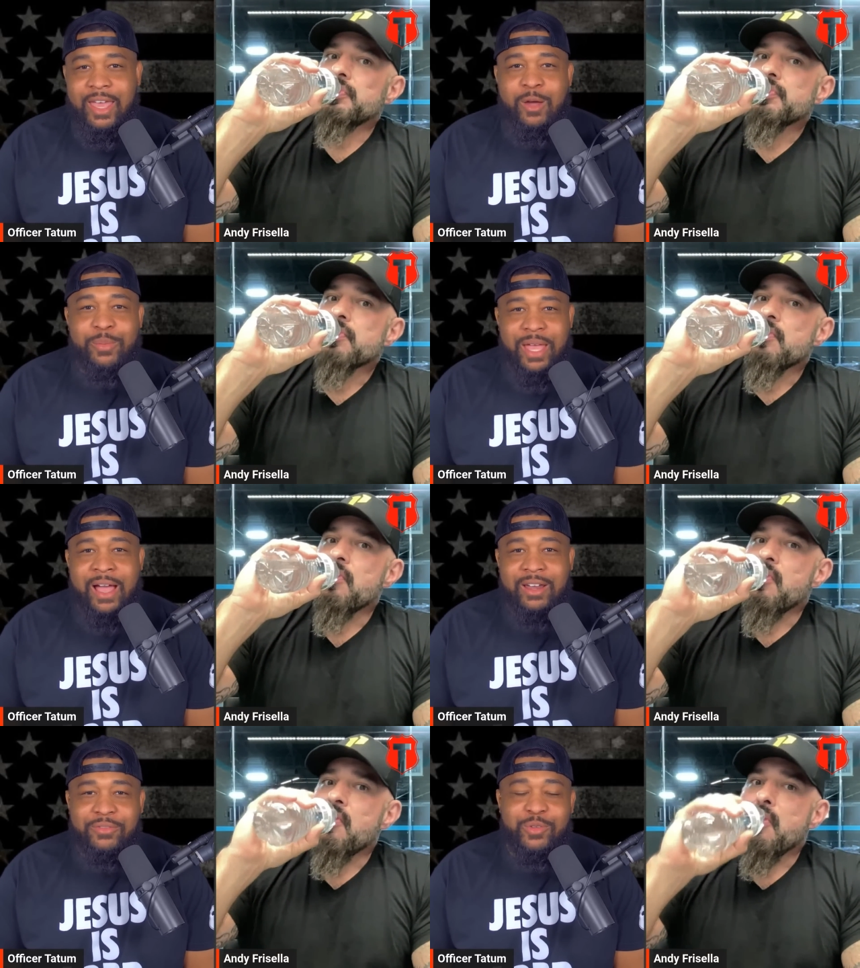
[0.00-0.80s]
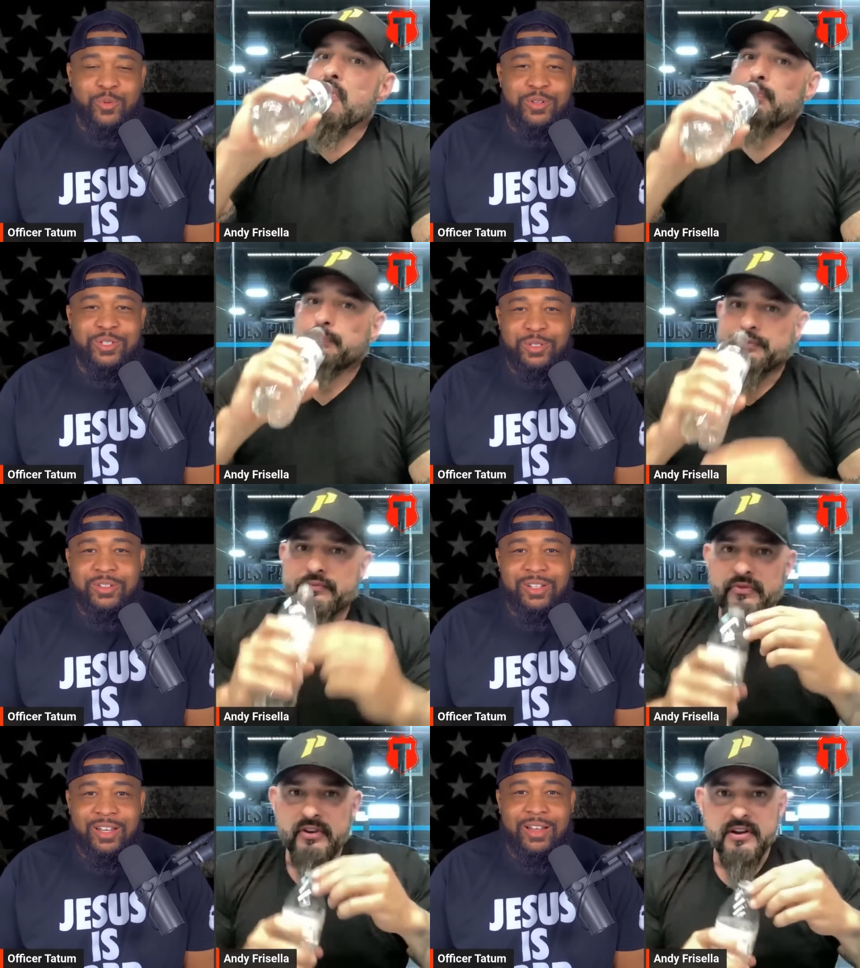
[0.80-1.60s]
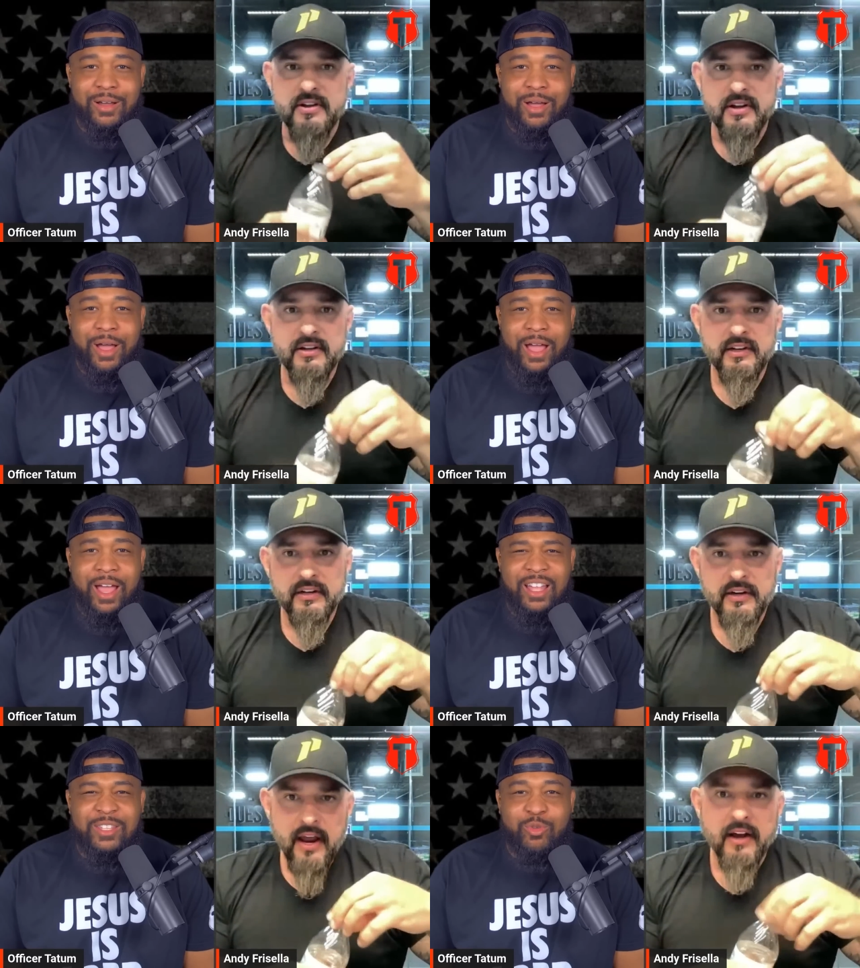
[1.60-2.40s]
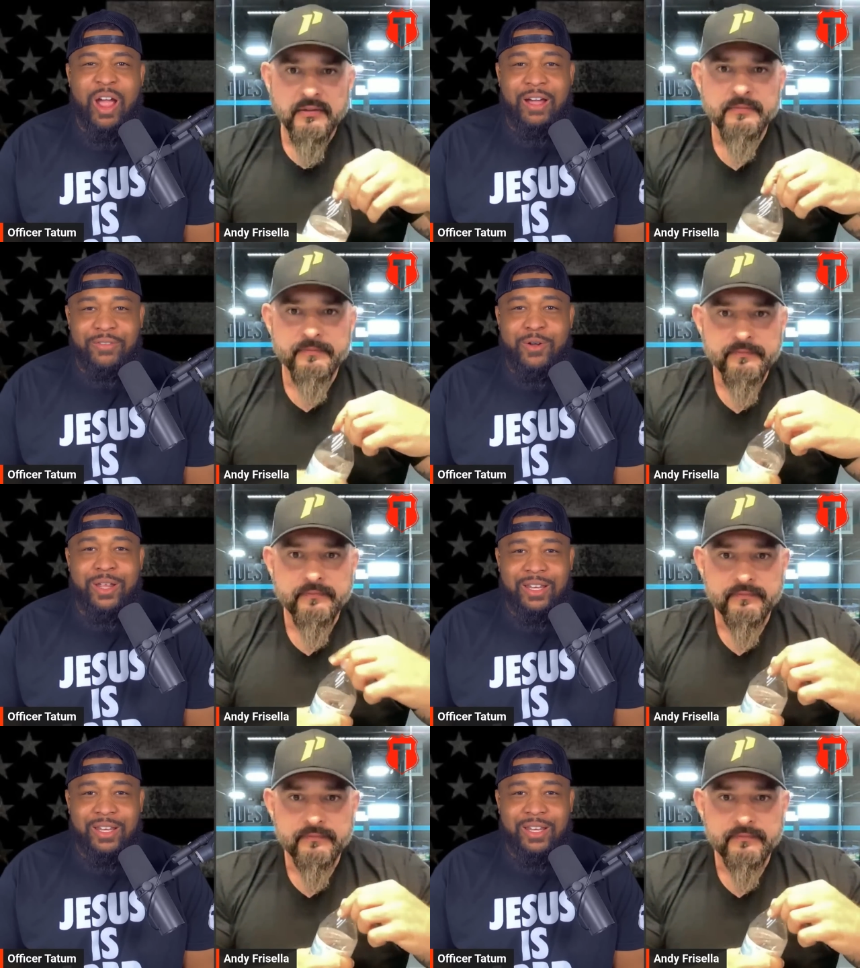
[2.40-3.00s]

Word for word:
Speaker 1: count me out if you want to. I, I, I yeah. thrive on it.